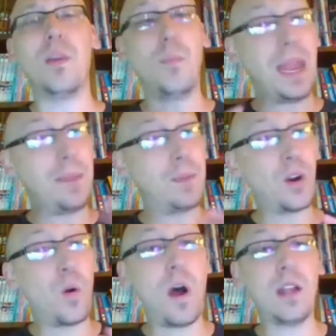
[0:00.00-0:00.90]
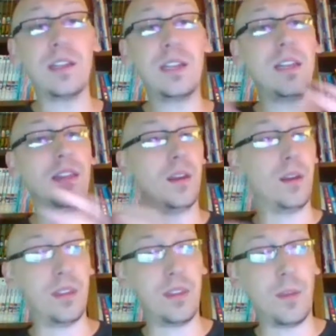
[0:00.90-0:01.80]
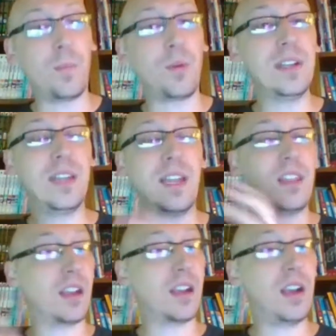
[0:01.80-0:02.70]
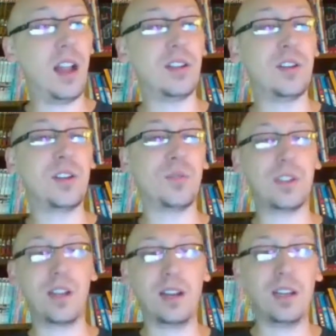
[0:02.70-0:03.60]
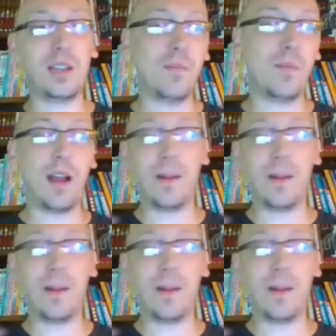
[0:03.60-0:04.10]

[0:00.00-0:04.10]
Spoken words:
the paper quality, the printing, the colors were suddenly